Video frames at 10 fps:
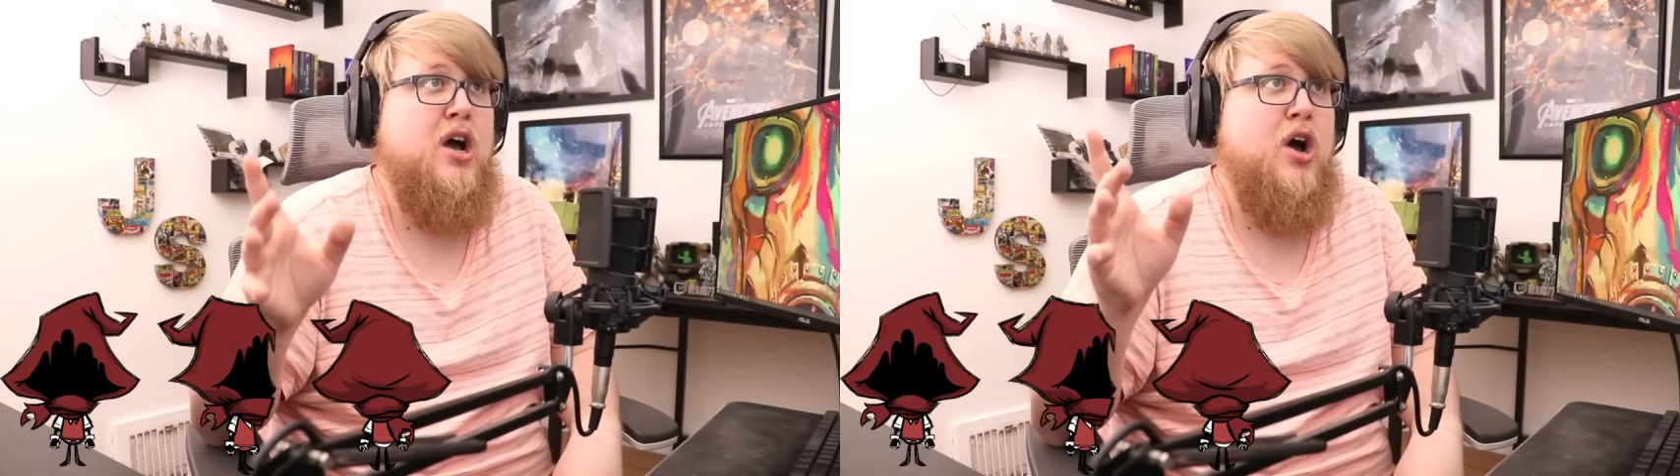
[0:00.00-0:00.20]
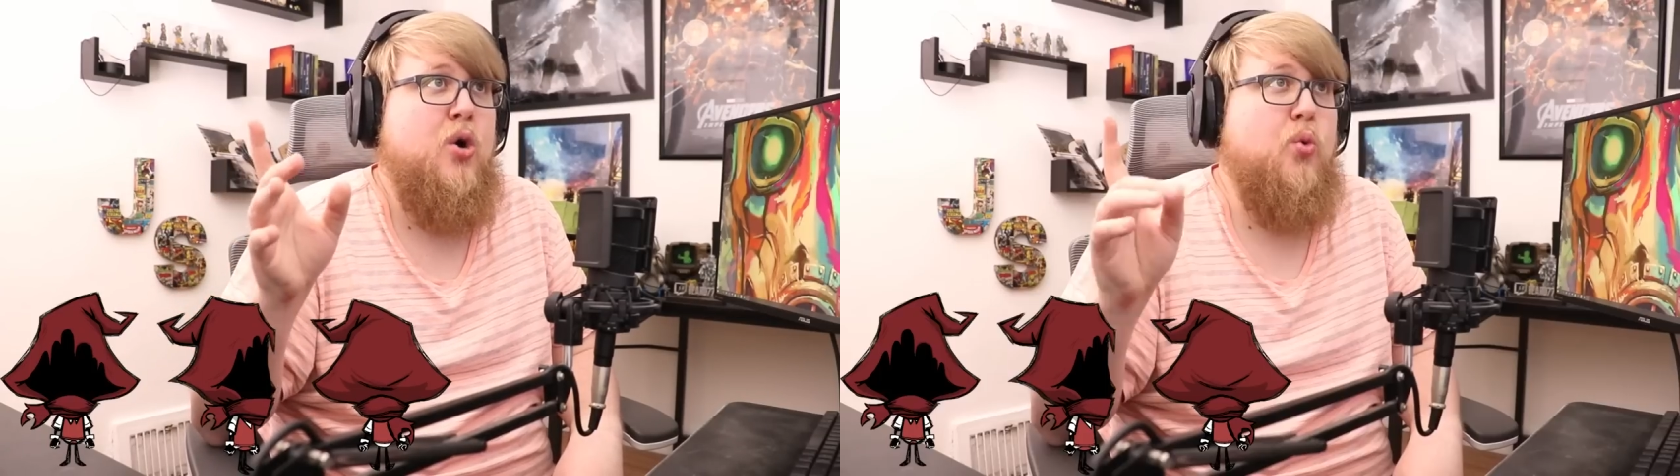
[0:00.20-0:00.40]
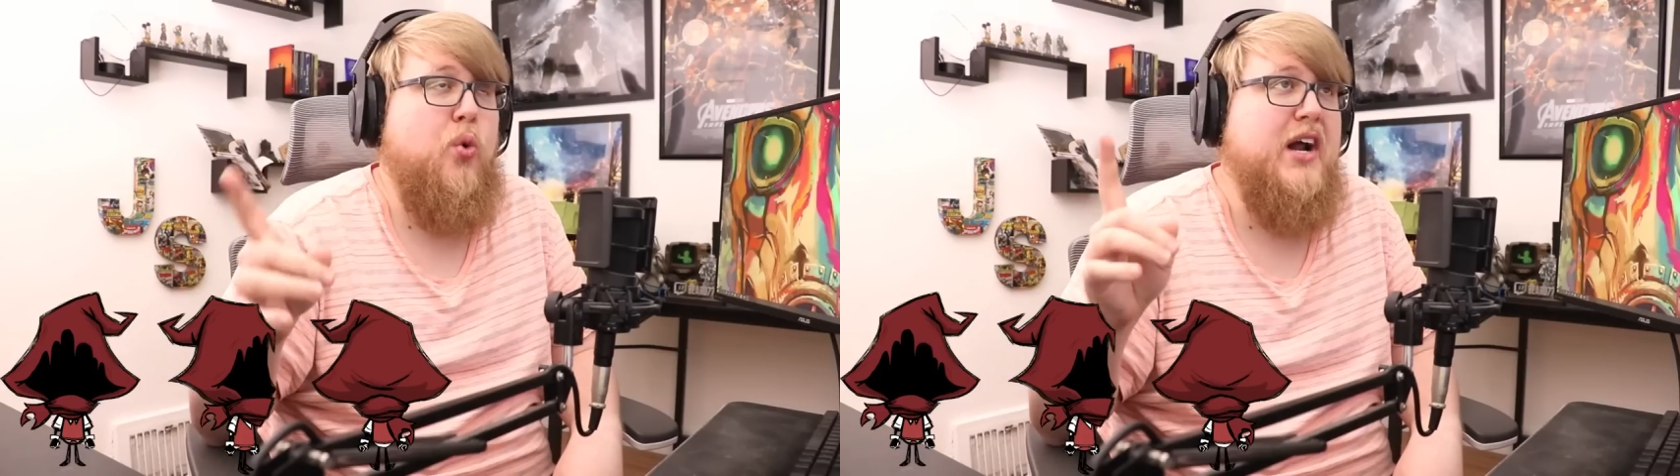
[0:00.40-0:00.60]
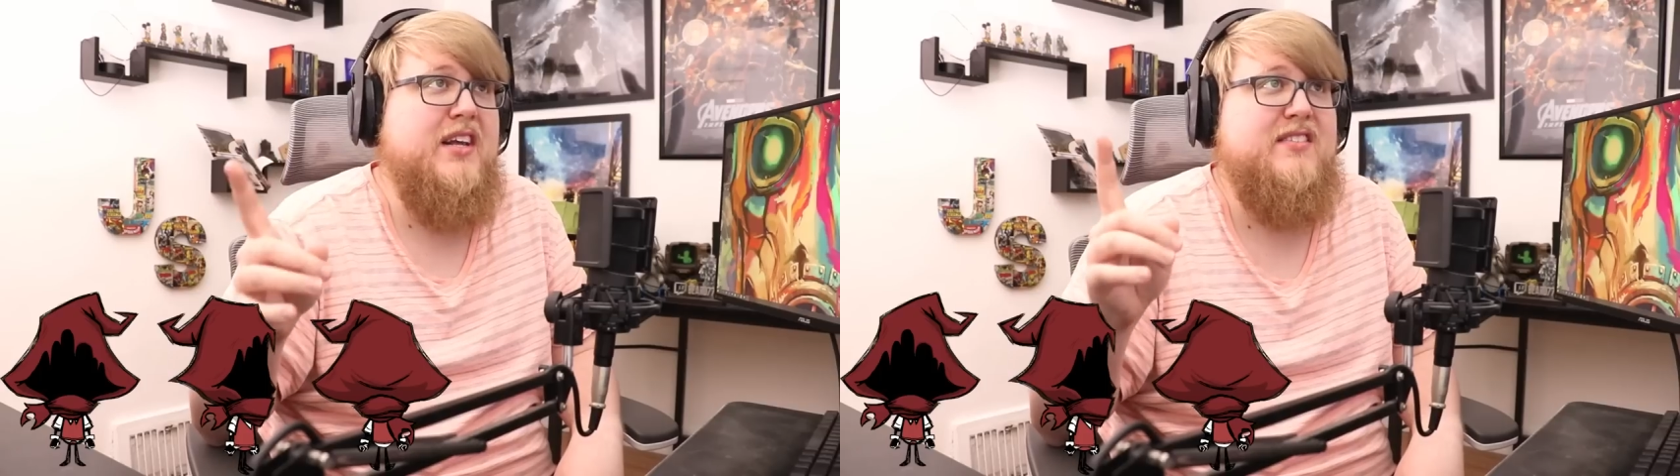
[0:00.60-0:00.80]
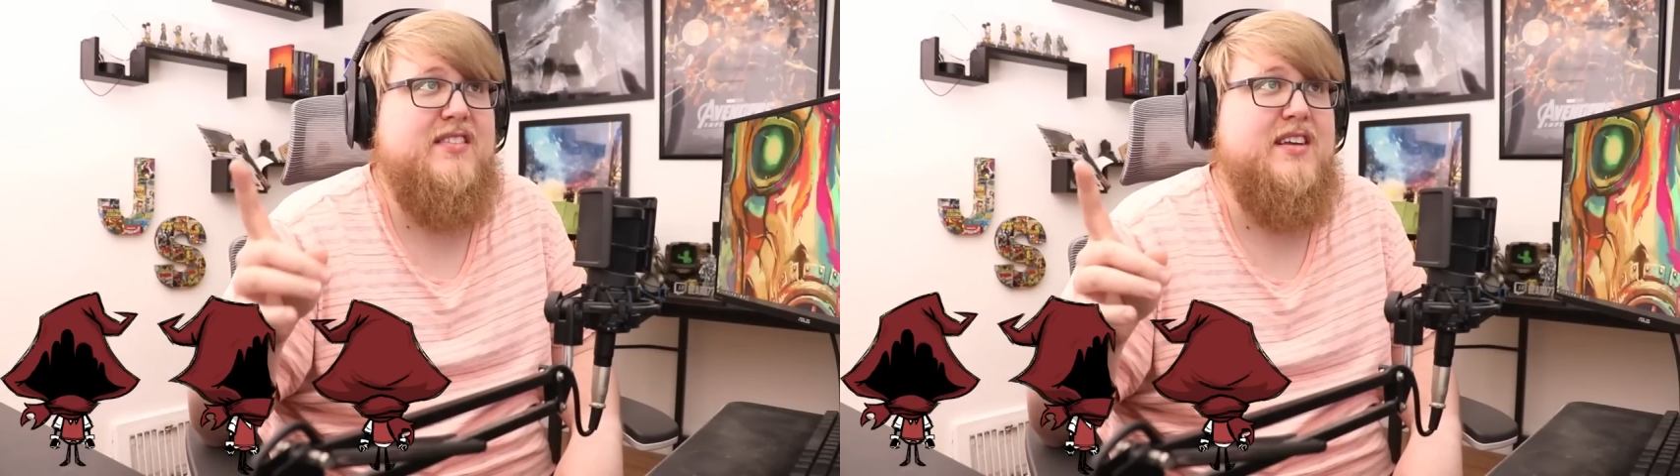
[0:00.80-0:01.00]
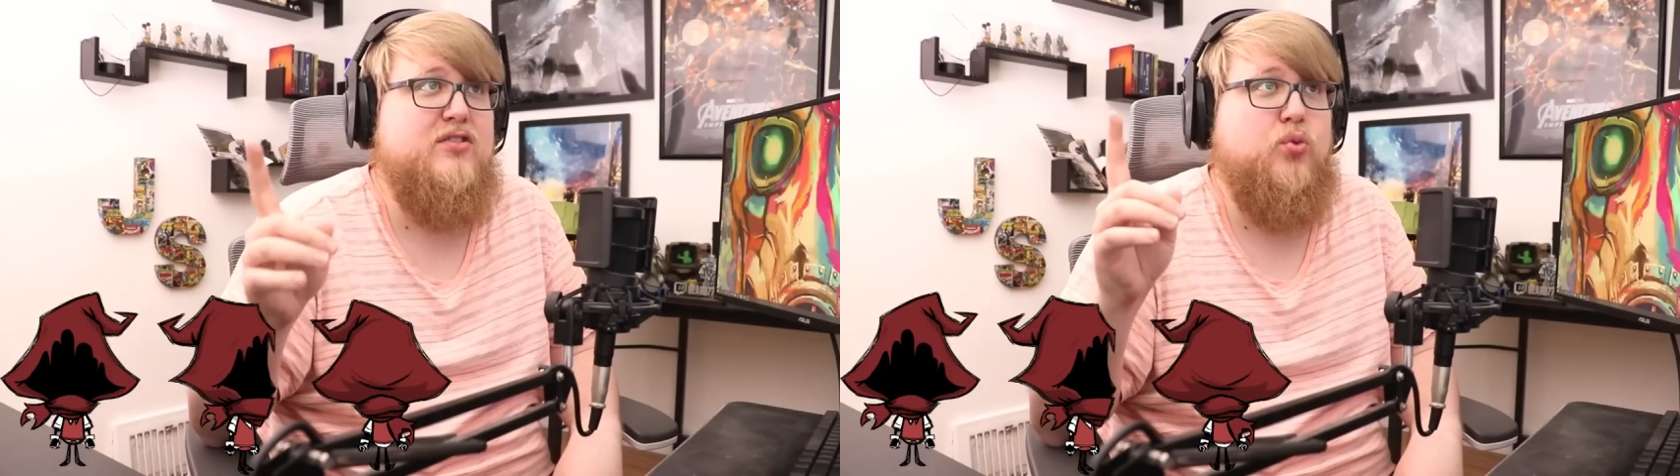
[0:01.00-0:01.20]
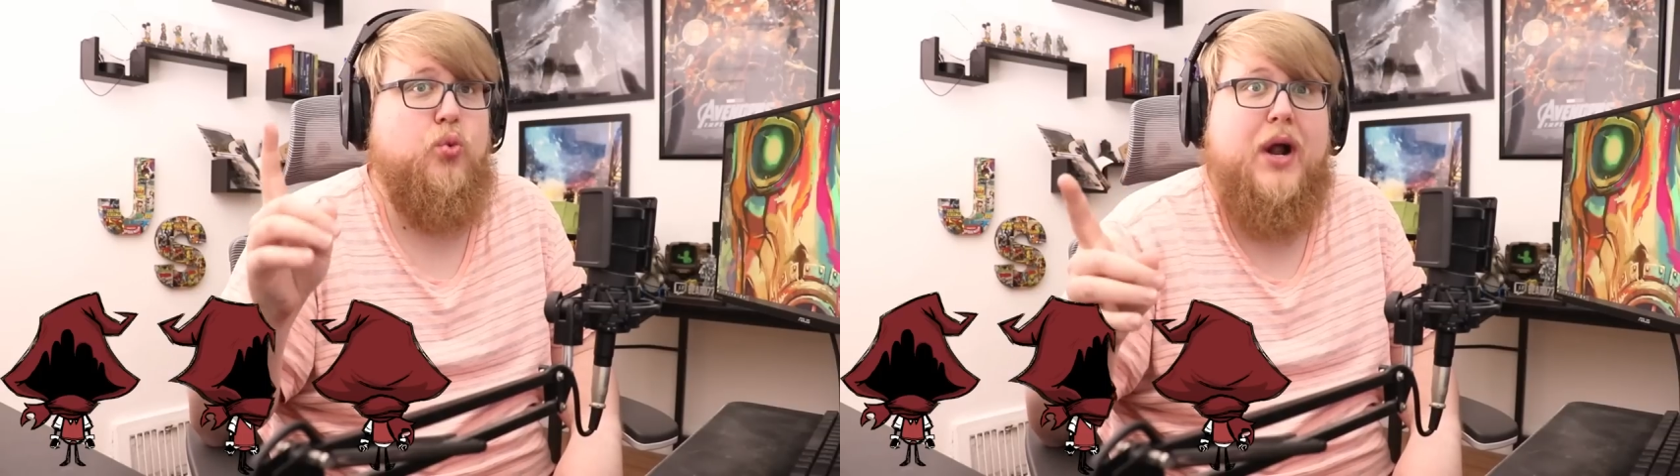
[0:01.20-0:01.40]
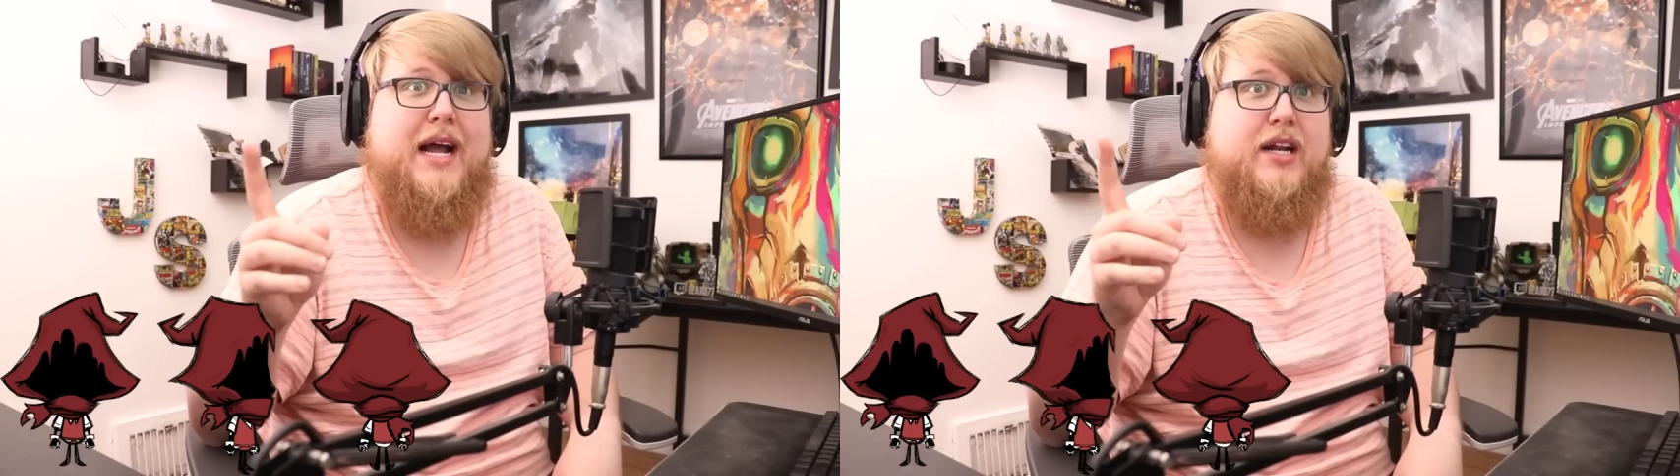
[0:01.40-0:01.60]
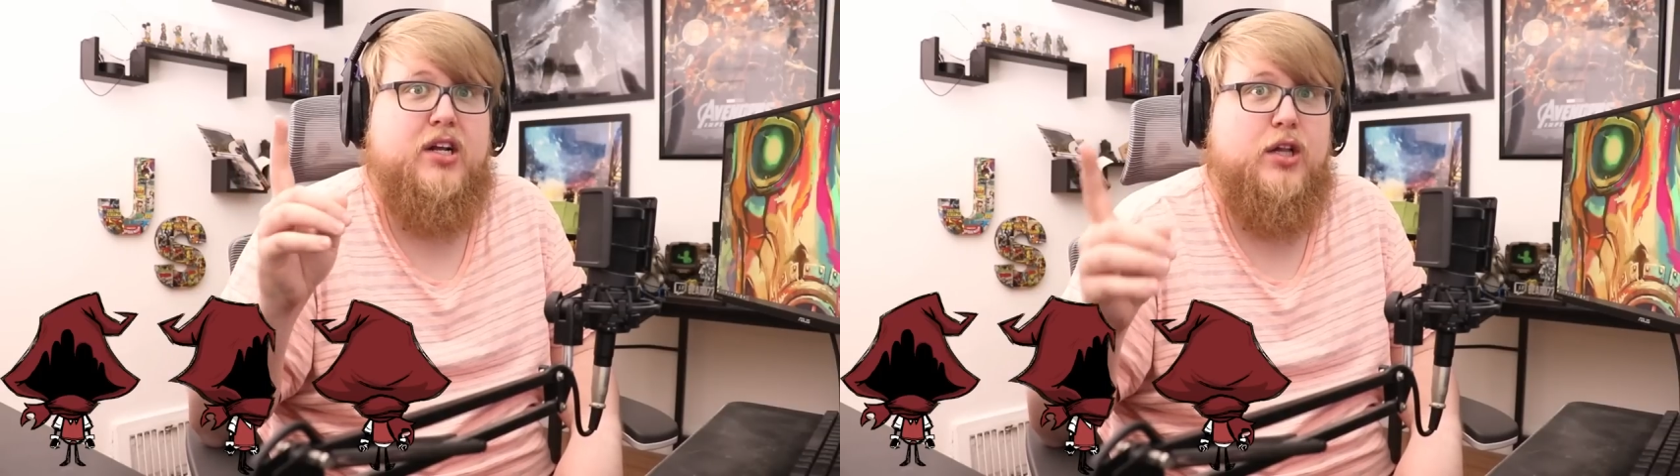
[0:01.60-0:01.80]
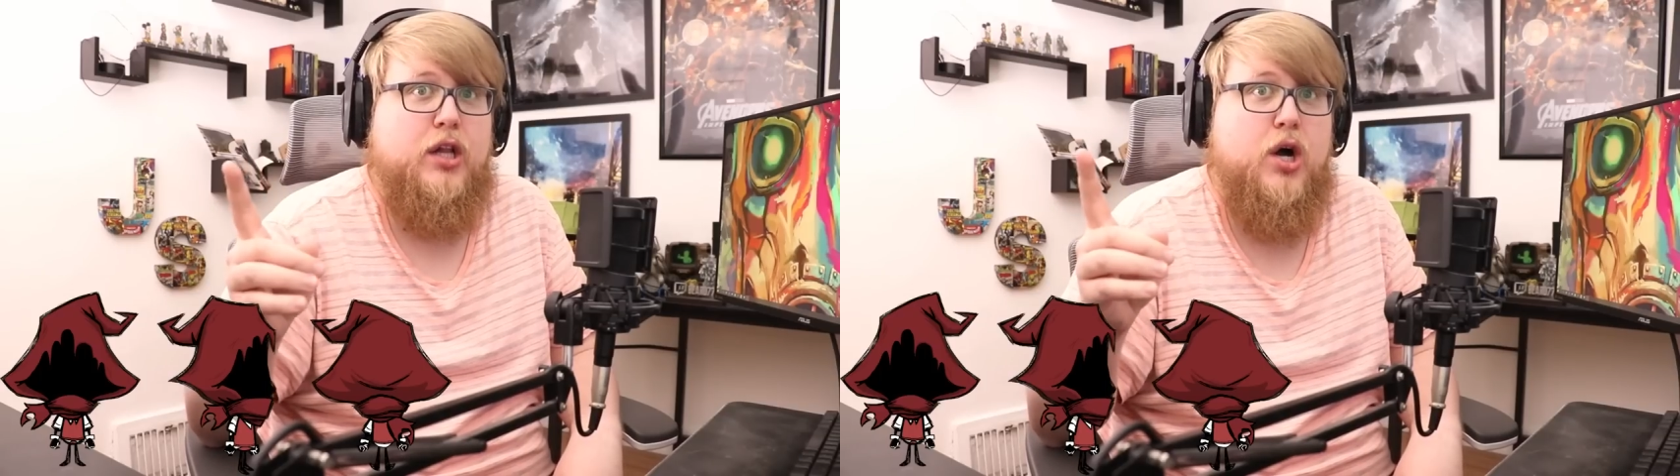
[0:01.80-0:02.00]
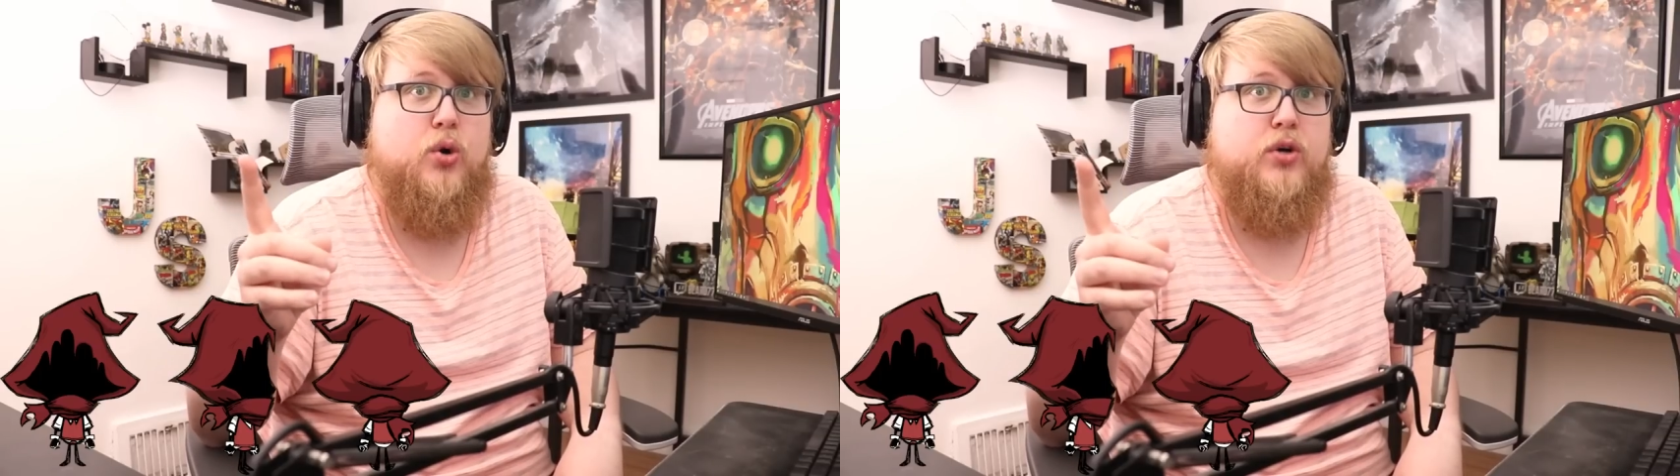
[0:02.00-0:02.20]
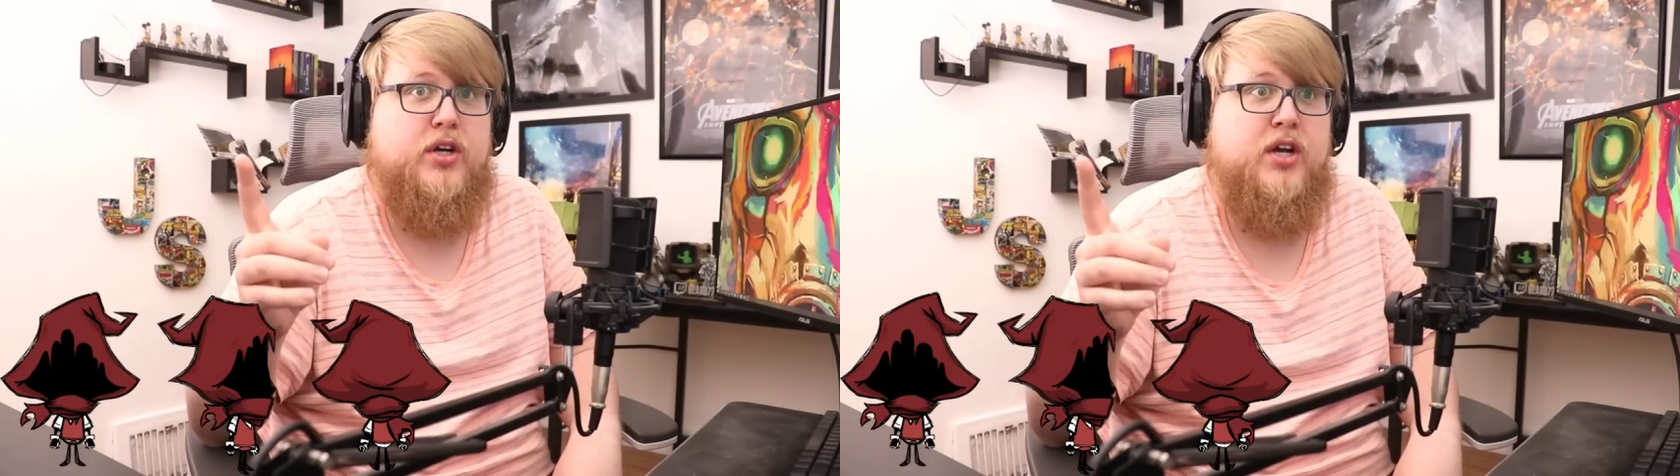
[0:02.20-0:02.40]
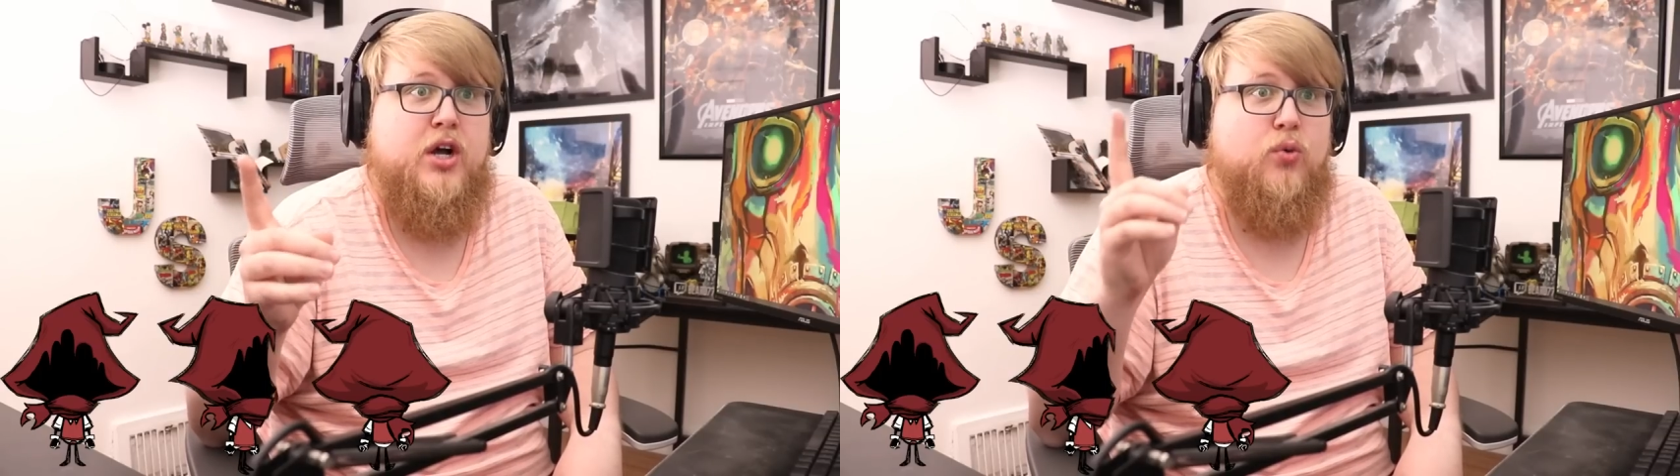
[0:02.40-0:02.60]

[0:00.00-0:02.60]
What does this red cloak